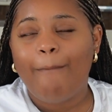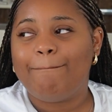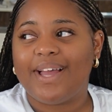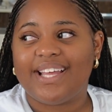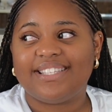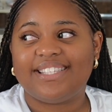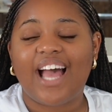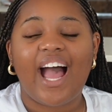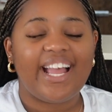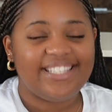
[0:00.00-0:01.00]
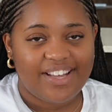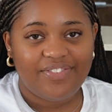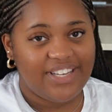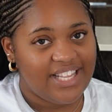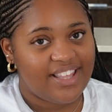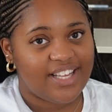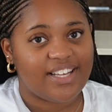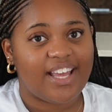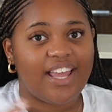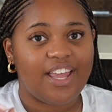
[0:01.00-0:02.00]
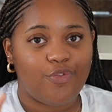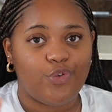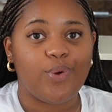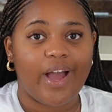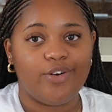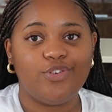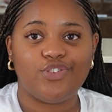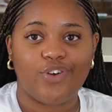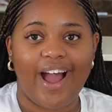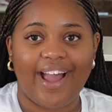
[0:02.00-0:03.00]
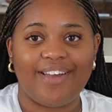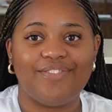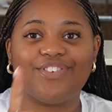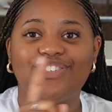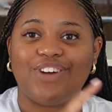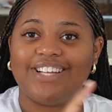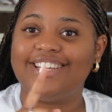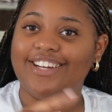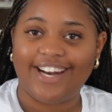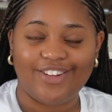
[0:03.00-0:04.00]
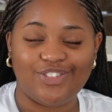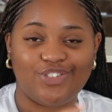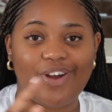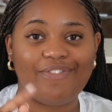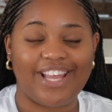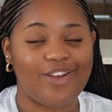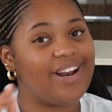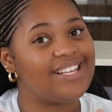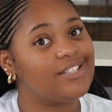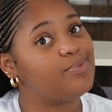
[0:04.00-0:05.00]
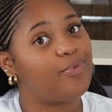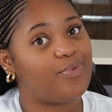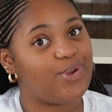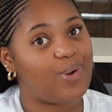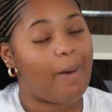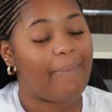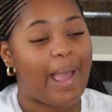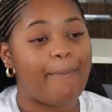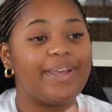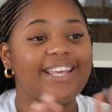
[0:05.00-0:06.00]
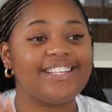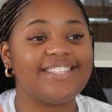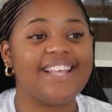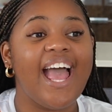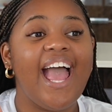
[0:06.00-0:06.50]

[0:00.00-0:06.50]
But I definitely think if you cannot drive, try to learn how to drive and get your license before you come here, because